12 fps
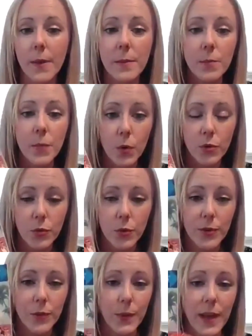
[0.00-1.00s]
in most
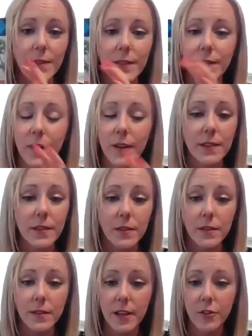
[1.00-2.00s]
stores, we have a fun
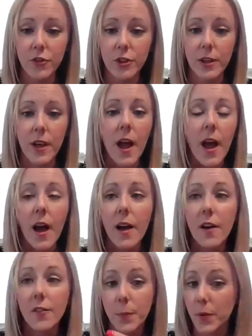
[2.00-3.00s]
little section
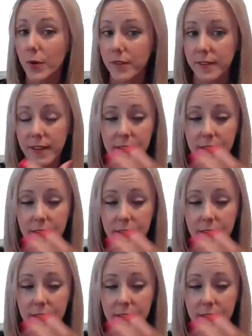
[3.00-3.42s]
of books,